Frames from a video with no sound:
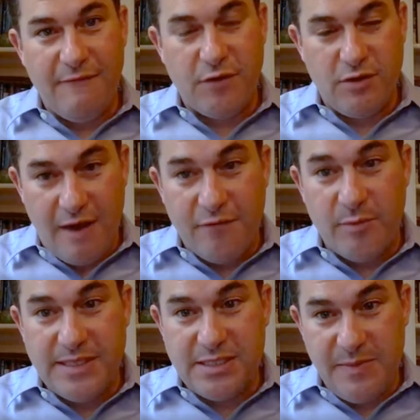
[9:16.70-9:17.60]
for
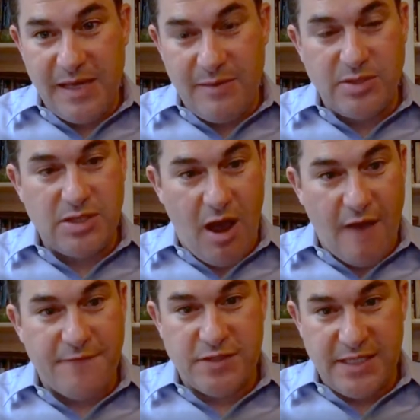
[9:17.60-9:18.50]
governments to be able to
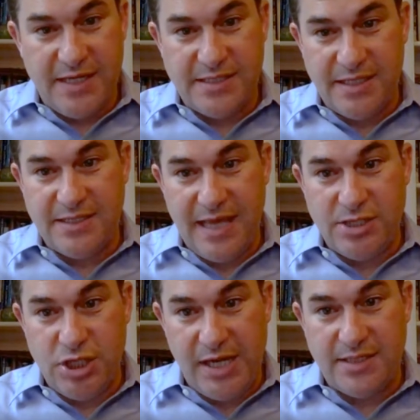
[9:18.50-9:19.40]
offer citizens that
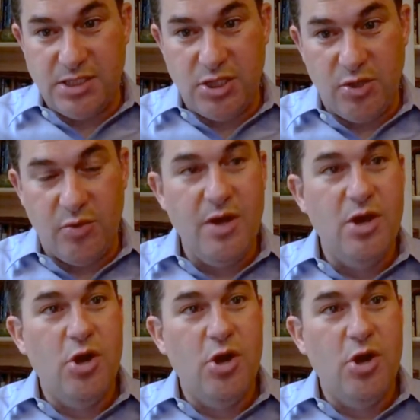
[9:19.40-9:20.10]
chance to